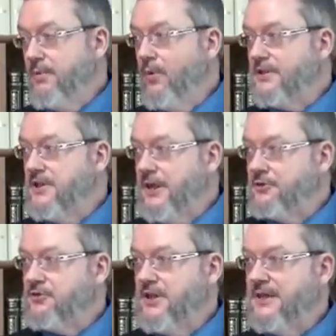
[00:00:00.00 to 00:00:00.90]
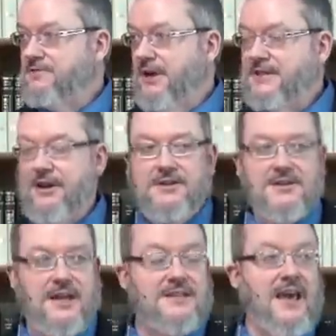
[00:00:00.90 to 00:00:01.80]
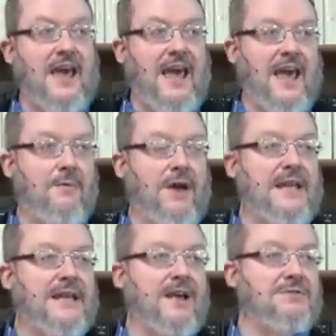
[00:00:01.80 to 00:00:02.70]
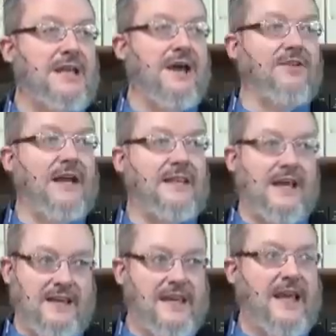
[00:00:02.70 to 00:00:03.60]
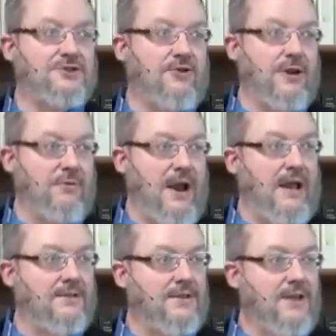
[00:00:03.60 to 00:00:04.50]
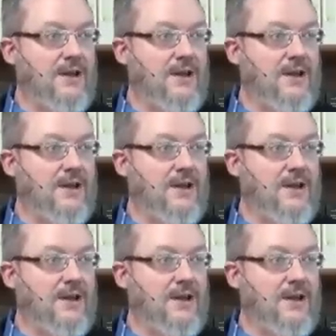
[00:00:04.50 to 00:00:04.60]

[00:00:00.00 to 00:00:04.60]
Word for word: And what's interesting is right there it says, and when he comes down like that, he has great wrath.